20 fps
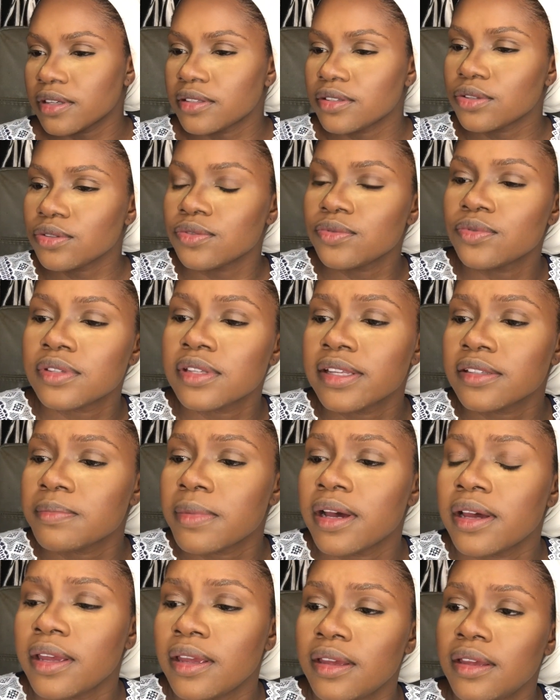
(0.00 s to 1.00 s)
So I'm
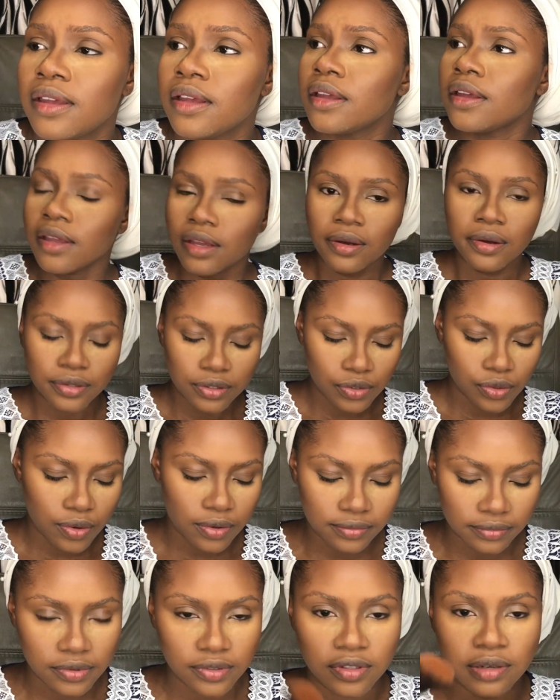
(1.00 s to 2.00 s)
using a
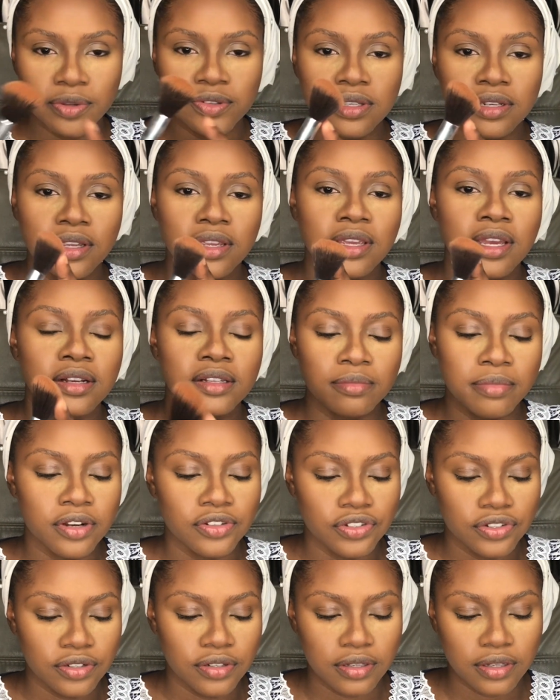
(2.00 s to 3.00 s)
MAC
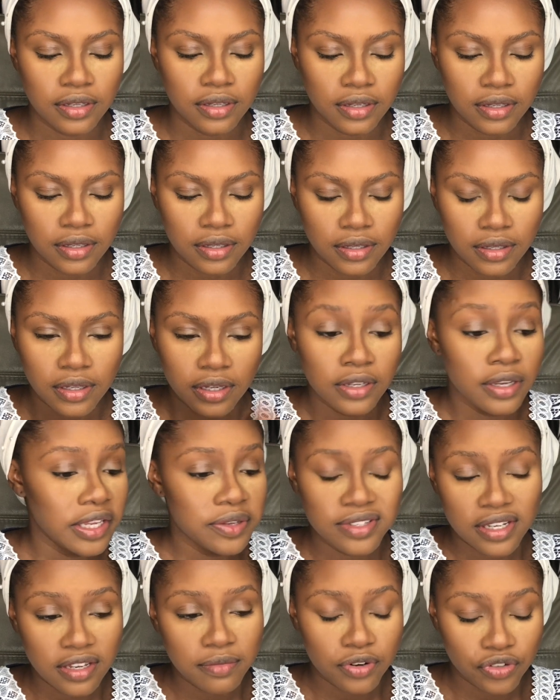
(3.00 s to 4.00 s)
NW50 to
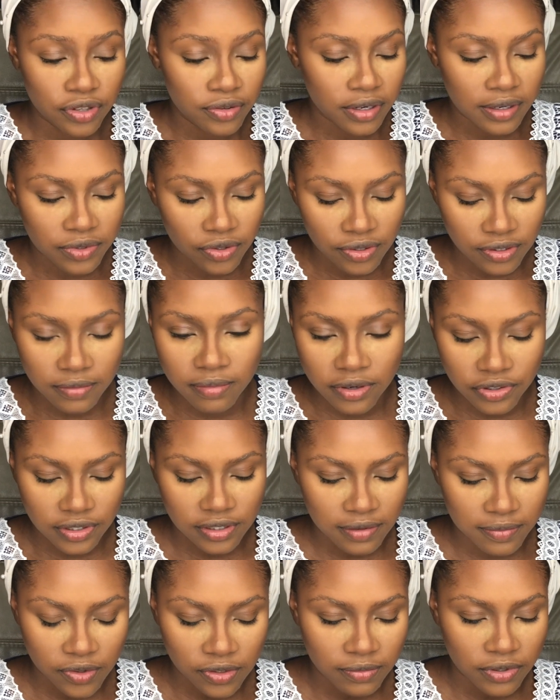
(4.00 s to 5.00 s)
set the contoured
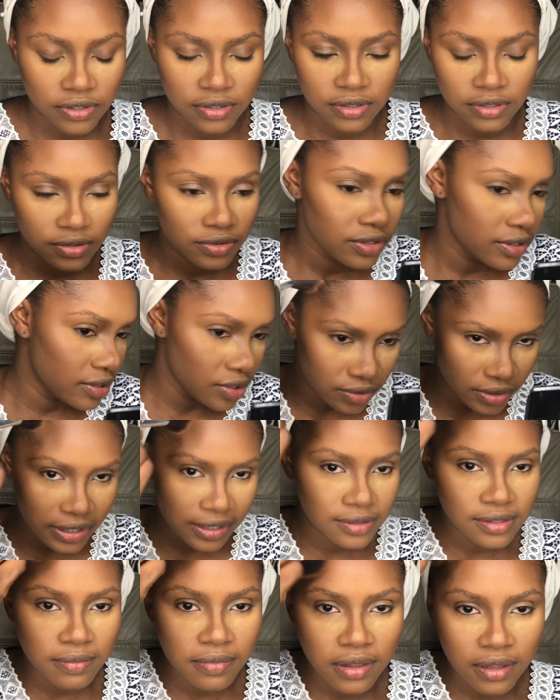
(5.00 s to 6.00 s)
areas,
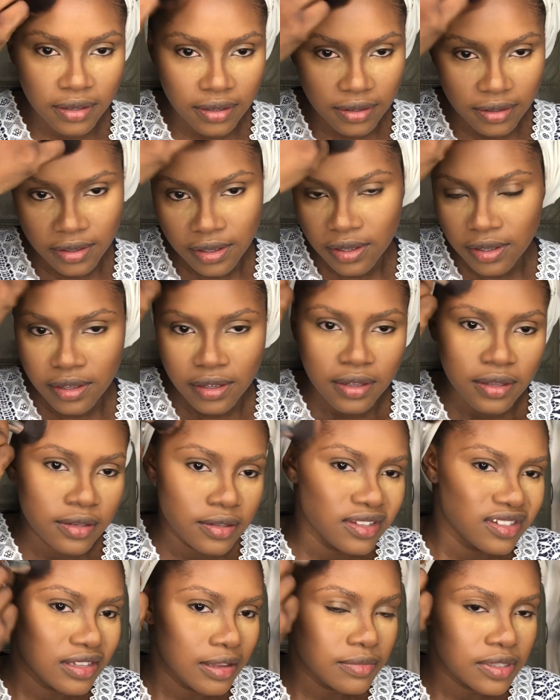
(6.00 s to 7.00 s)
just like
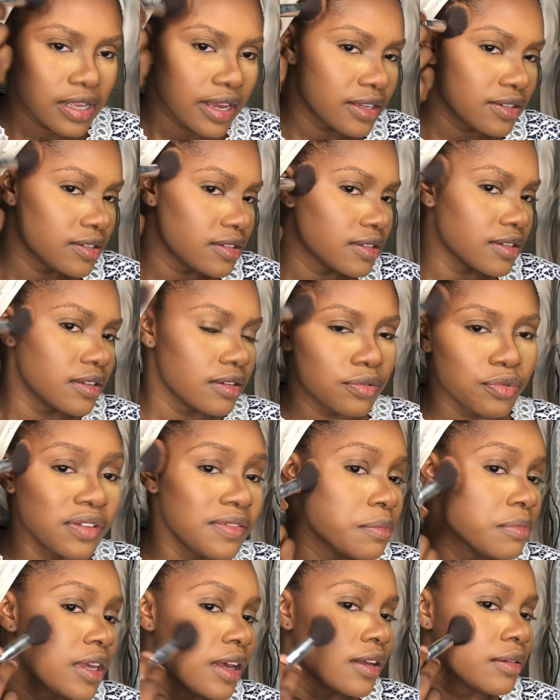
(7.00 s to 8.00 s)
so. I'm using
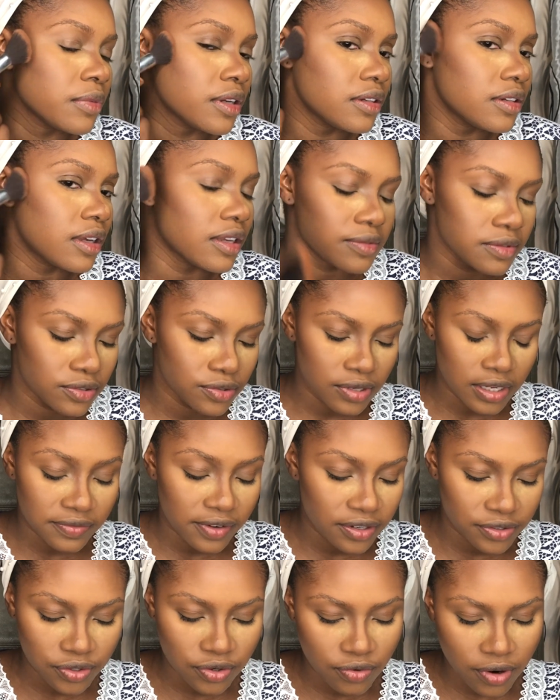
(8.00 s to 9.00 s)
an angle brush for
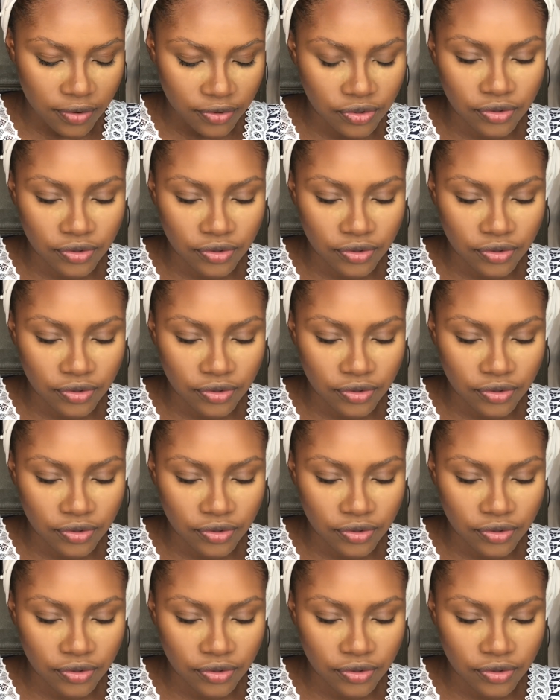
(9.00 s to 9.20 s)
that.